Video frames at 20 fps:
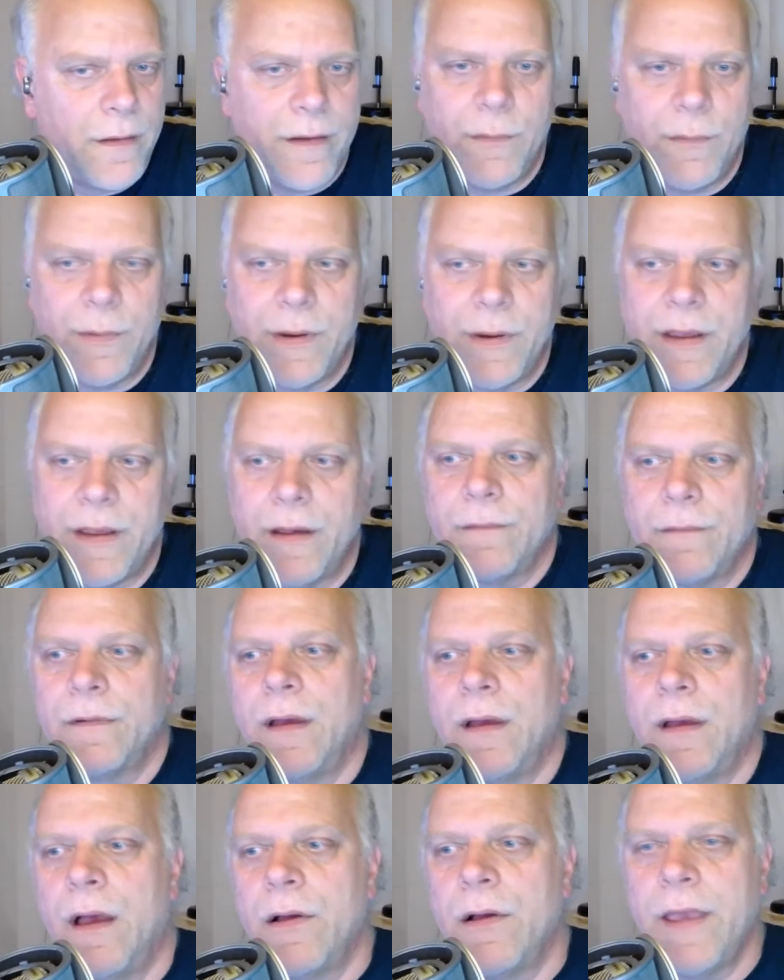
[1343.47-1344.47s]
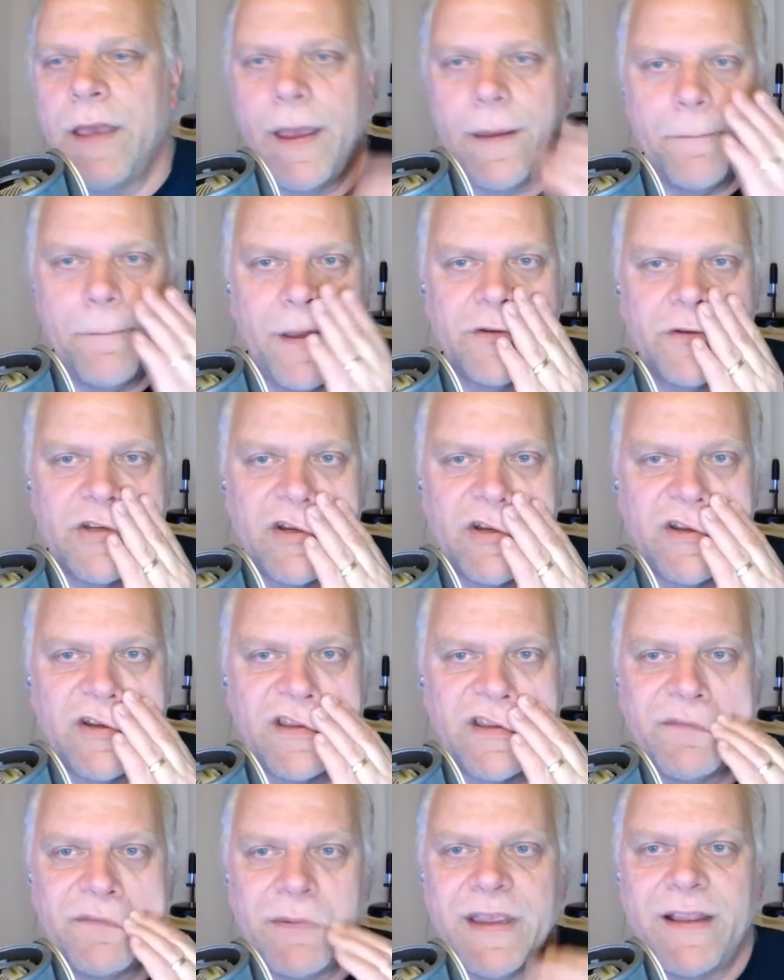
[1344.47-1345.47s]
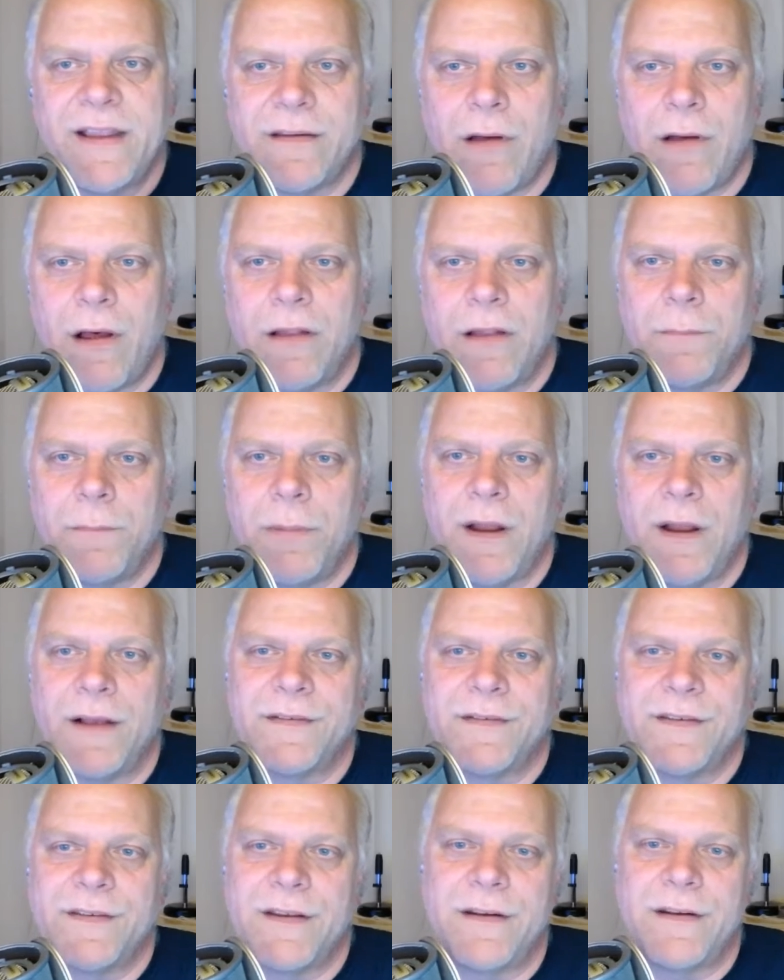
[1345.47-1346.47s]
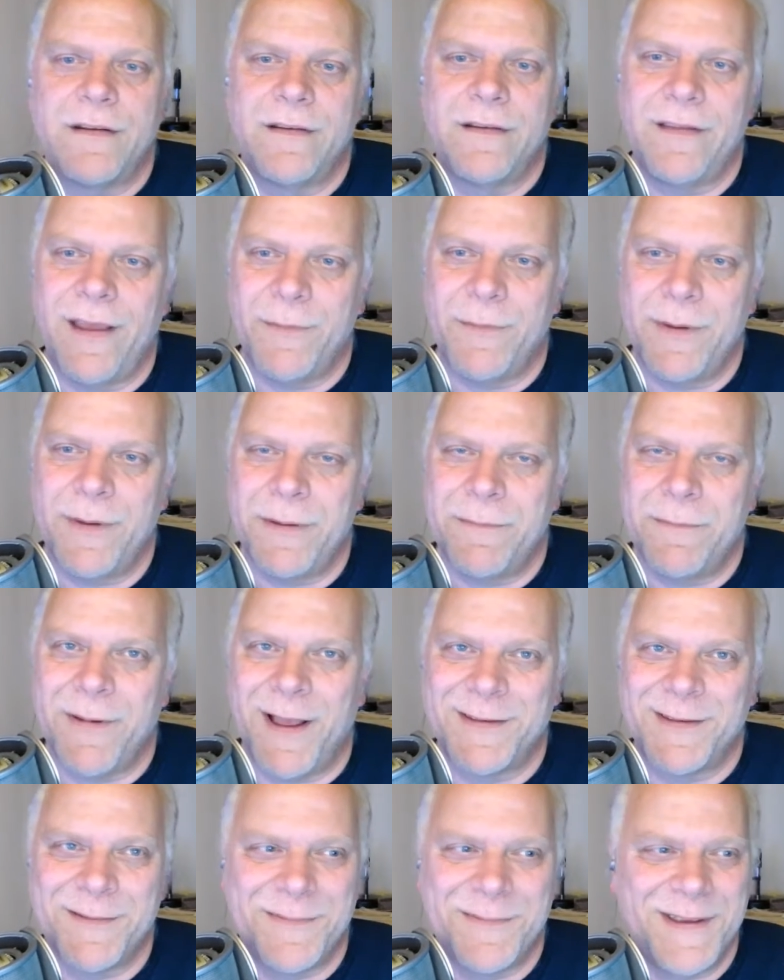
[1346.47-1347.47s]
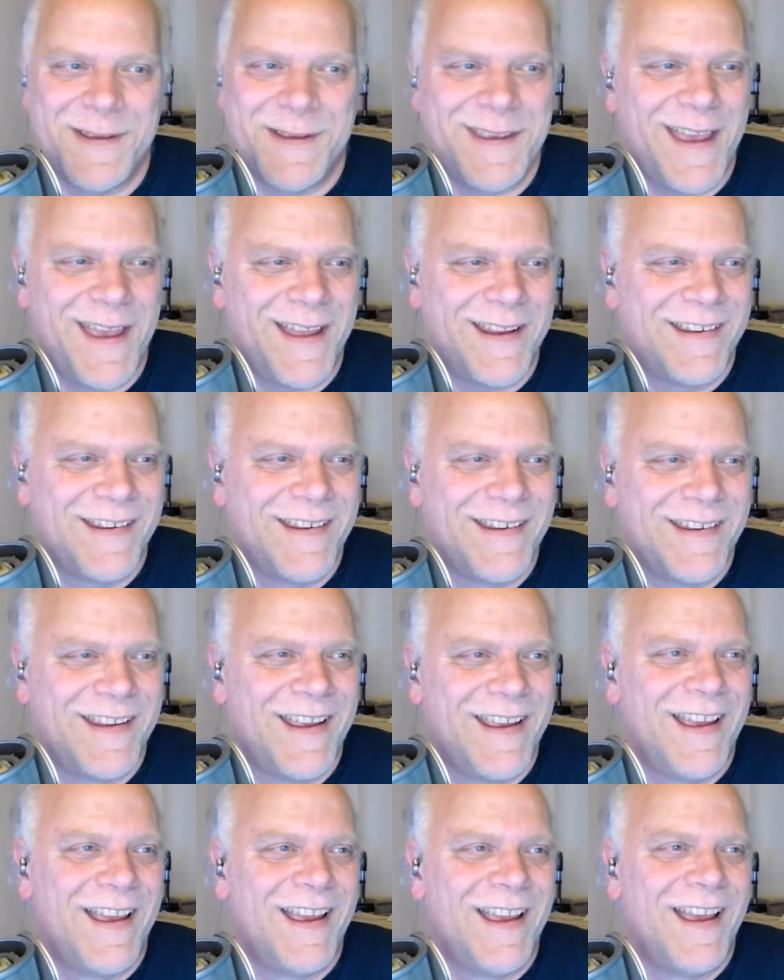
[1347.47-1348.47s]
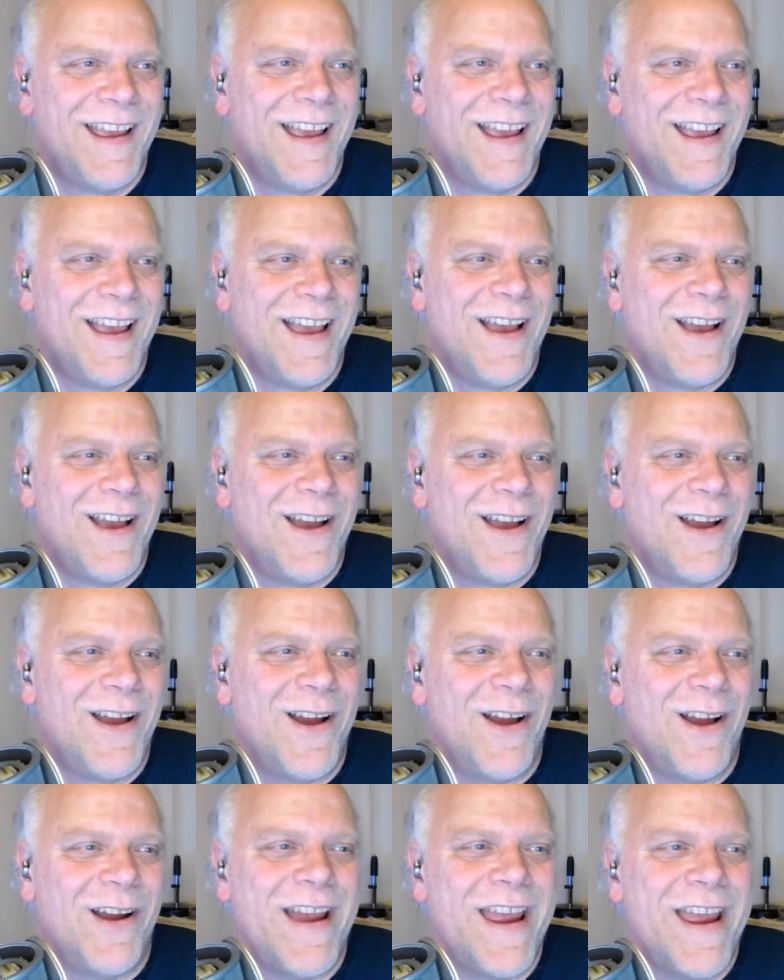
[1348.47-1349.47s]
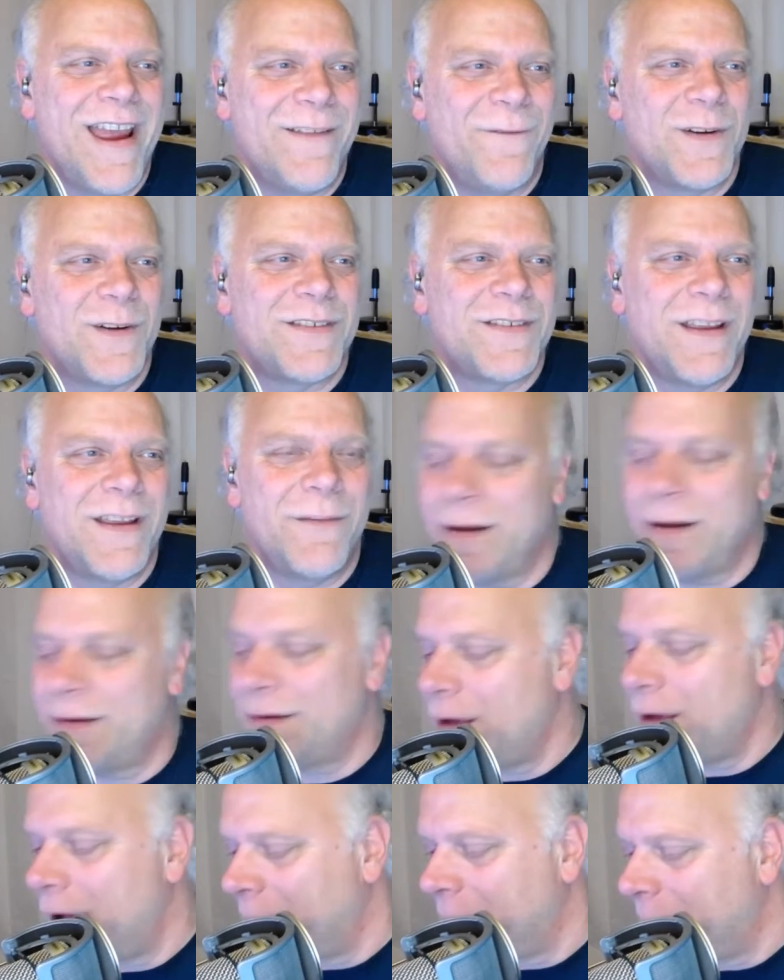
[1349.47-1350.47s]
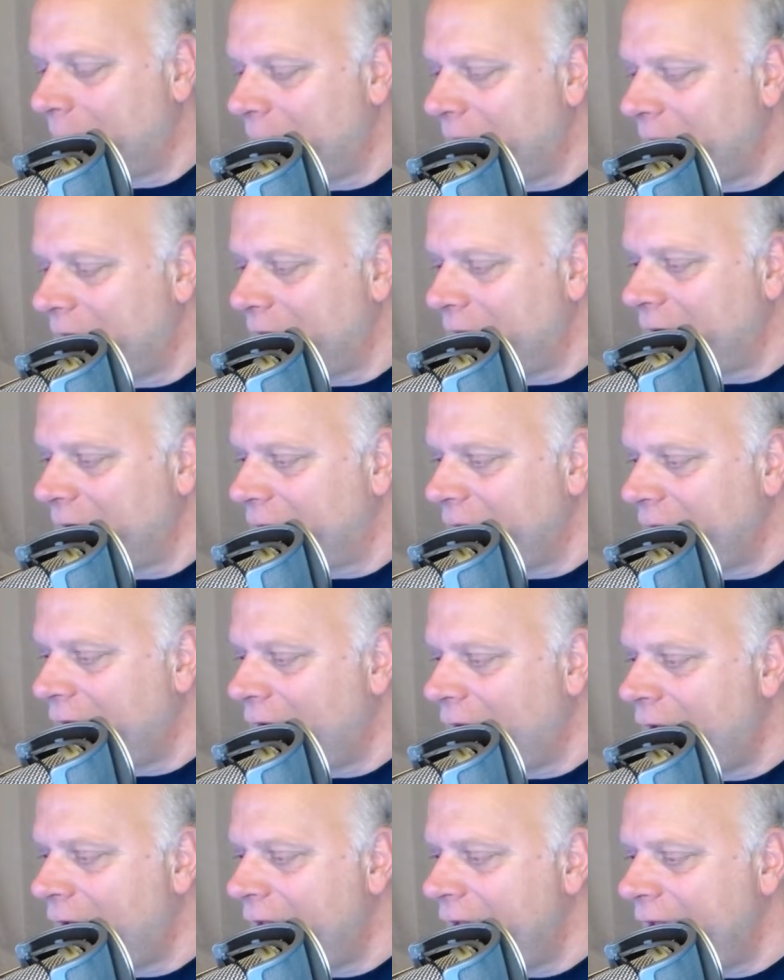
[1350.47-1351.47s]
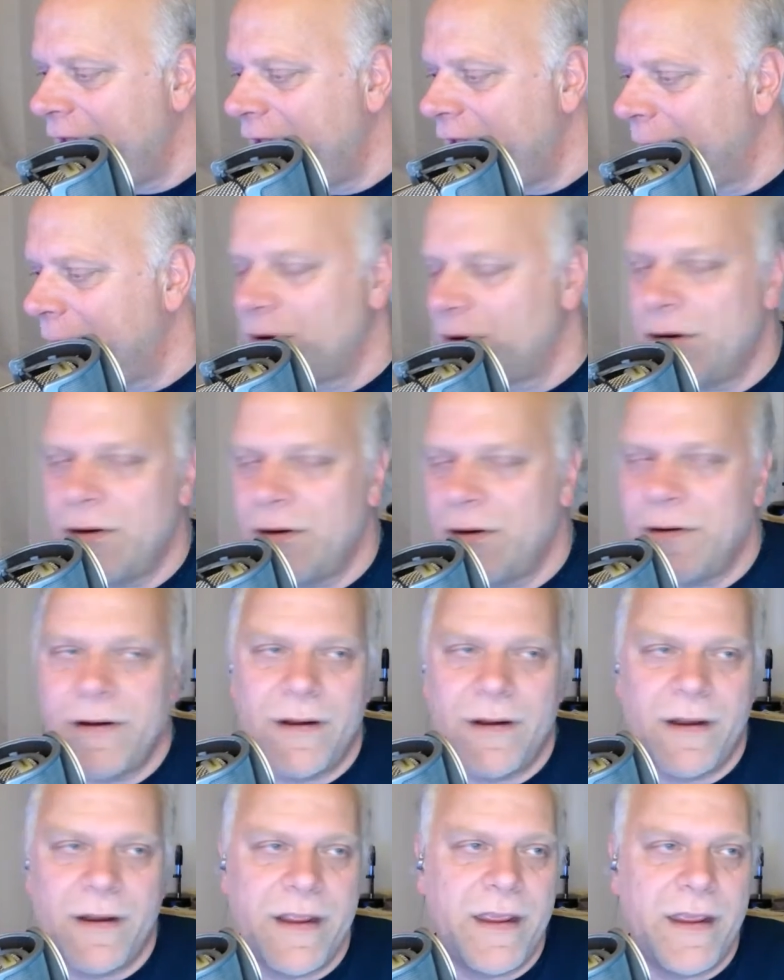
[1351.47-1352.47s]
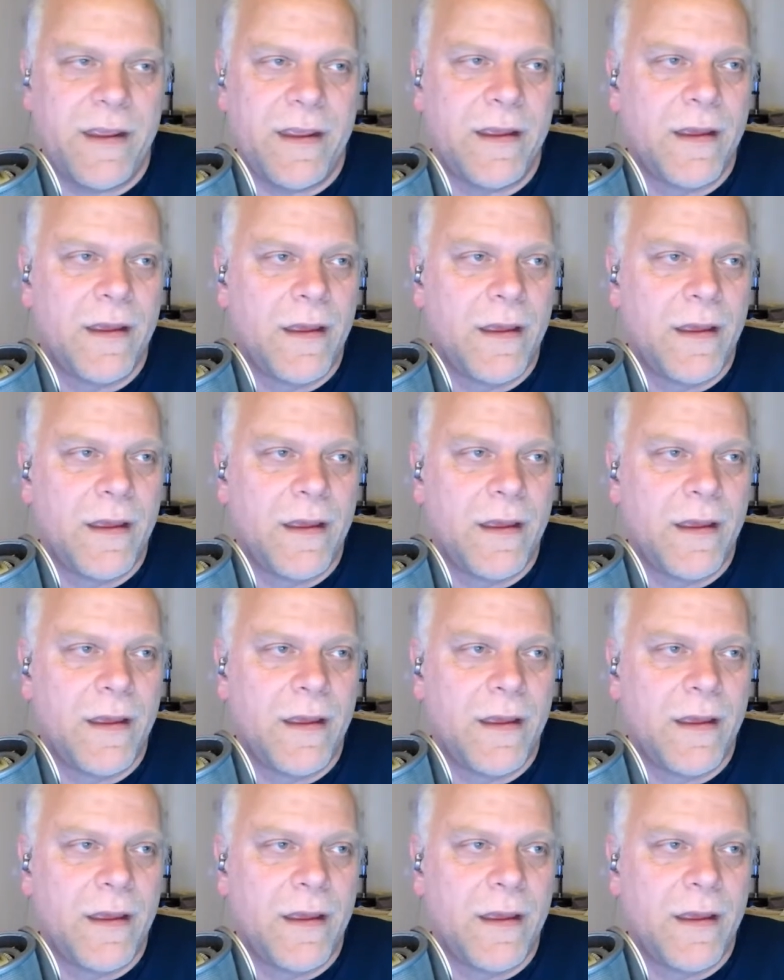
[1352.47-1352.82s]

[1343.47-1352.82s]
There we go. Okay, make sure that we get all the plugs in that we possibly can. All right, first thing we're going to talk about here. Now, I am currently